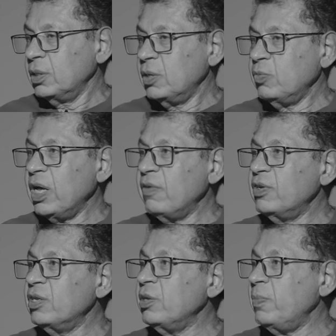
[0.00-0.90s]
and we're
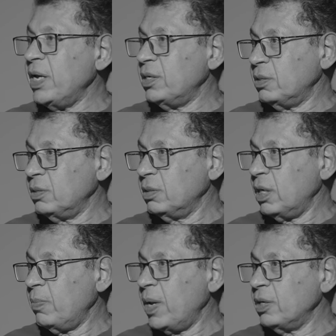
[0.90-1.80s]
having a debate
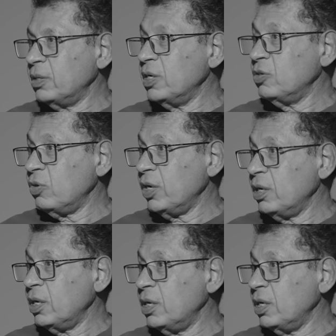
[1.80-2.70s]
about
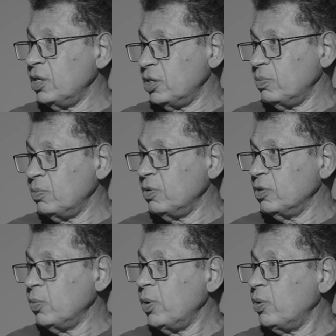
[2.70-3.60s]
Israel and Egypt
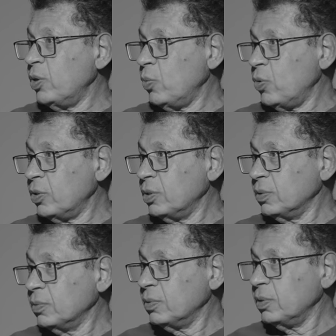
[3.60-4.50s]
because we were in war.
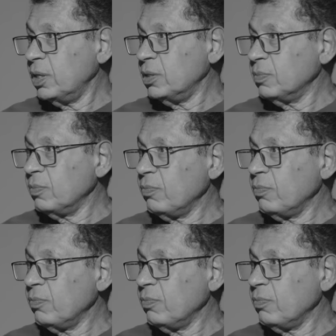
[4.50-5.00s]
Yes?